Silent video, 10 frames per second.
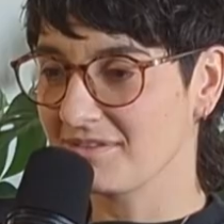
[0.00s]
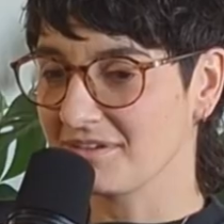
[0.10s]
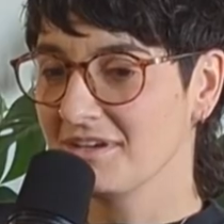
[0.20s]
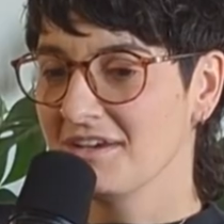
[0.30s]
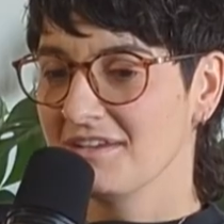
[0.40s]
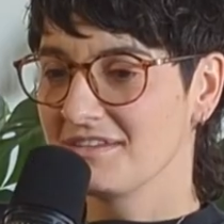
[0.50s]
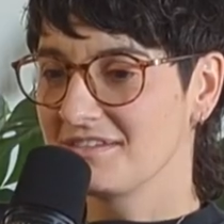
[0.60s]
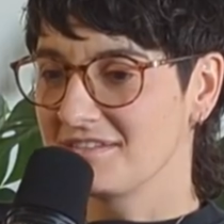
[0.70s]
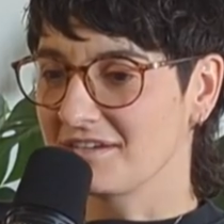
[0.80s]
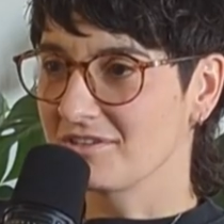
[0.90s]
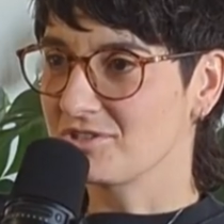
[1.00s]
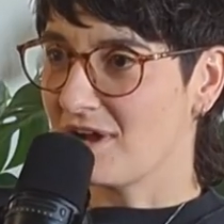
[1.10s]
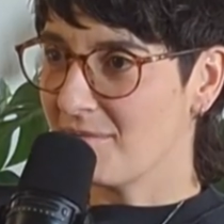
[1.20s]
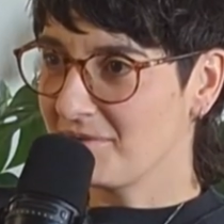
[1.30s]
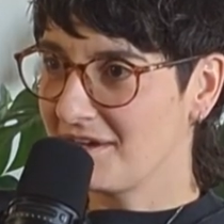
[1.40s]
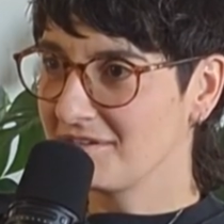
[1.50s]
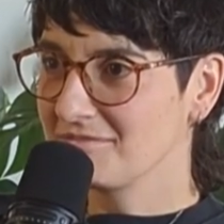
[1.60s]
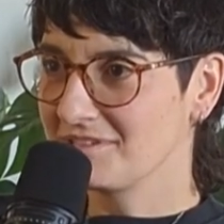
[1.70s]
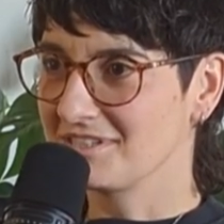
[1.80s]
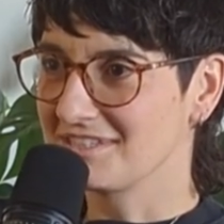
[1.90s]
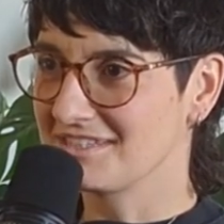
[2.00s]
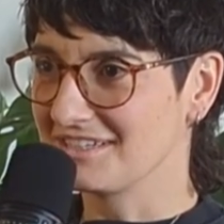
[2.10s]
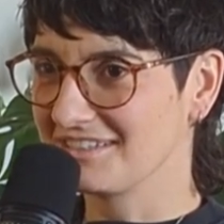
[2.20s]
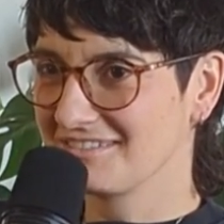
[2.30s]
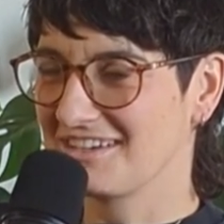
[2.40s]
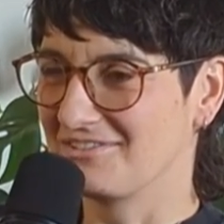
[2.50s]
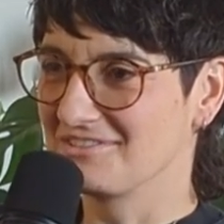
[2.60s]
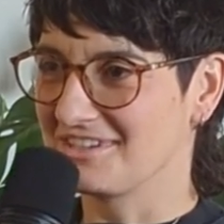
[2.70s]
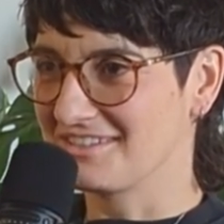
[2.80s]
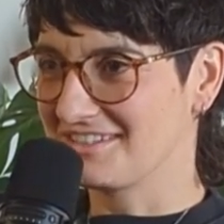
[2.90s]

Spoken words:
the sticker strap on, which is holds all the